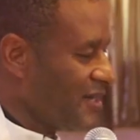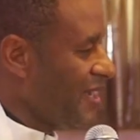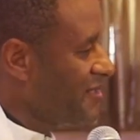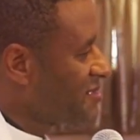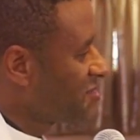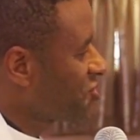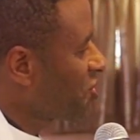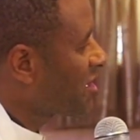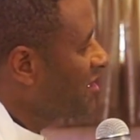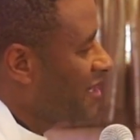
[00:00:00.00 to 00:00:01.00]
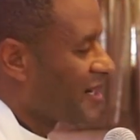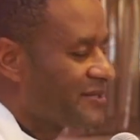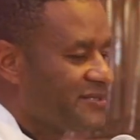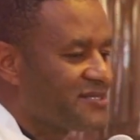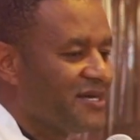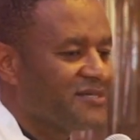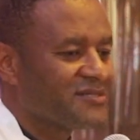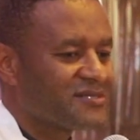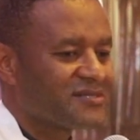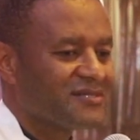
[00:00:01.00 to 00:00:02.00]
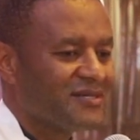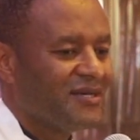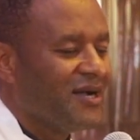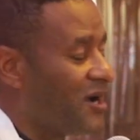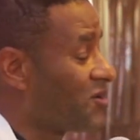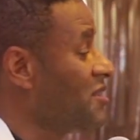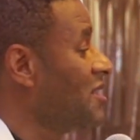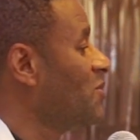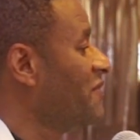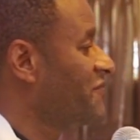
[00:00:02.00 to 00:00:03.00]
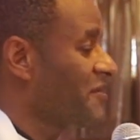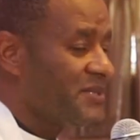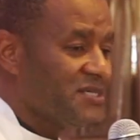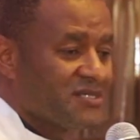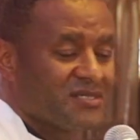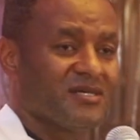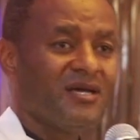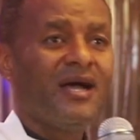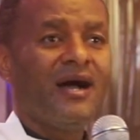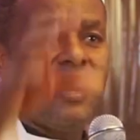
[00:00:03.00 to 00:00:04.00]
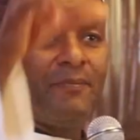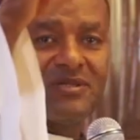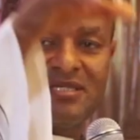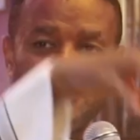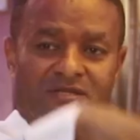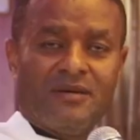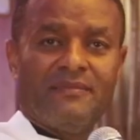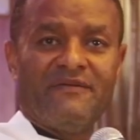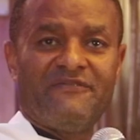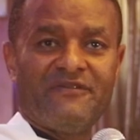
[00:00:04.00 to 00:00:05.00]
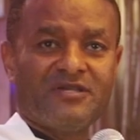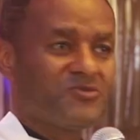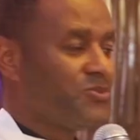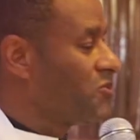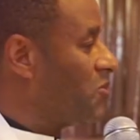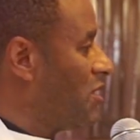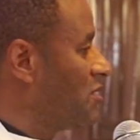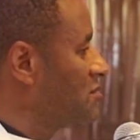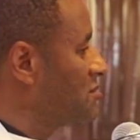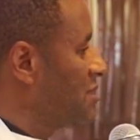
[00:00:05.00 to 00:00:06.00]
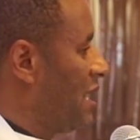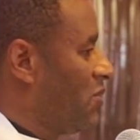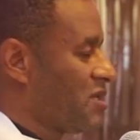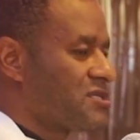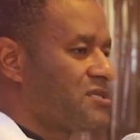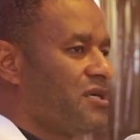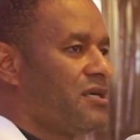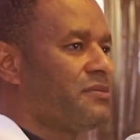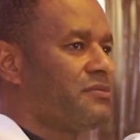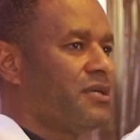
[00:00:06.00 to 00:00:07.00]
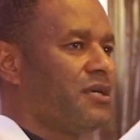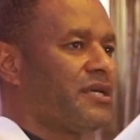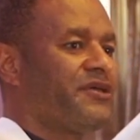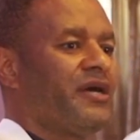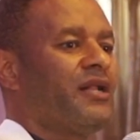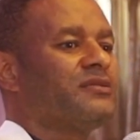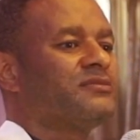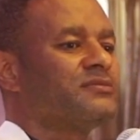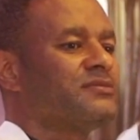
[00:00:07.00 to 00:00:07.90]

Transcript: And it is shocking that Christians are running away from these things. I posted something on my Facebook wall. There was a girl